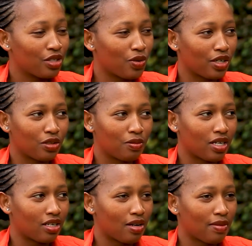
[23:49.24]
So I told my
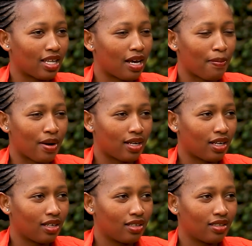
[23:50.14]
grandmother,
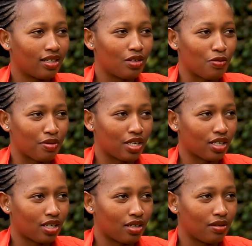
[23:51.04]
apana, enda
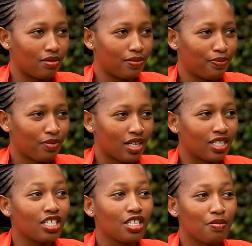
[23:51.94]
umpeleke.
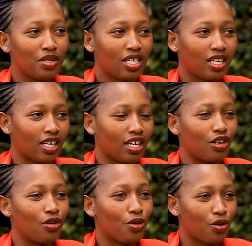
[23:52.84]
She repeated
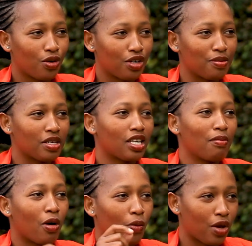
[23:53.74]
again, no,
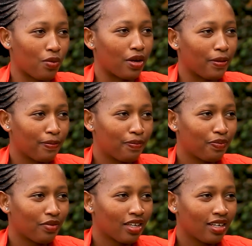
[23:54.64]
nimesema wewe.
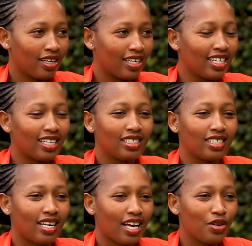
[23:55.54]
Little
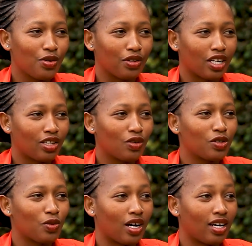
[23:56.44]
did I know that those
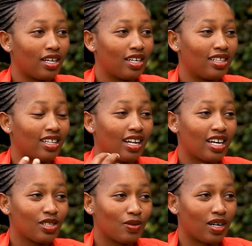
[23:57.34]
were the
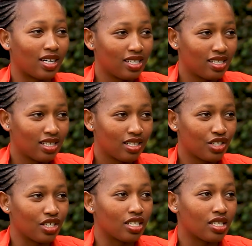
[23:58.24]
last words
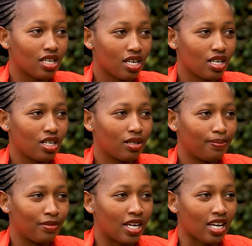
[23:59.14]
she'd say
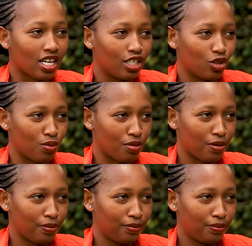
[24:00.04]
directly to me.